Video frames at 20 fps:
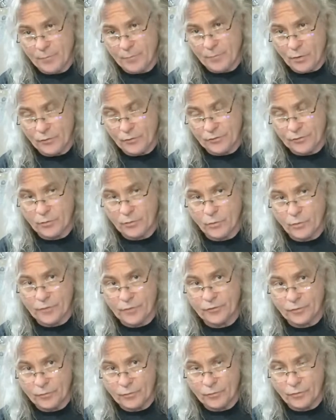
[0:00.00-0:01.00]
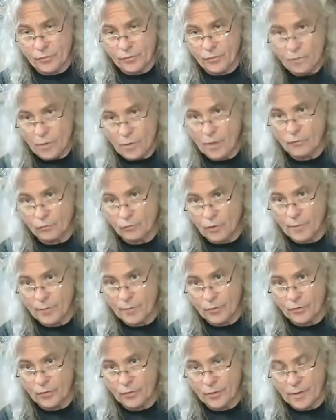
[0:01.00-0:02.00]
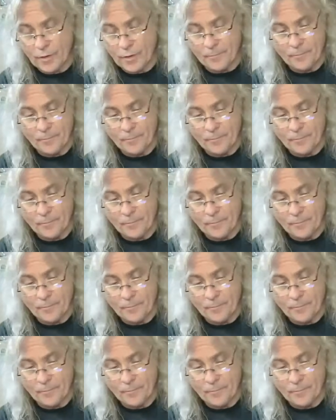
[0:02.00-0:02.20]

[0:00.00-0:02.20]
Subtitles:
posted was a tribute to him.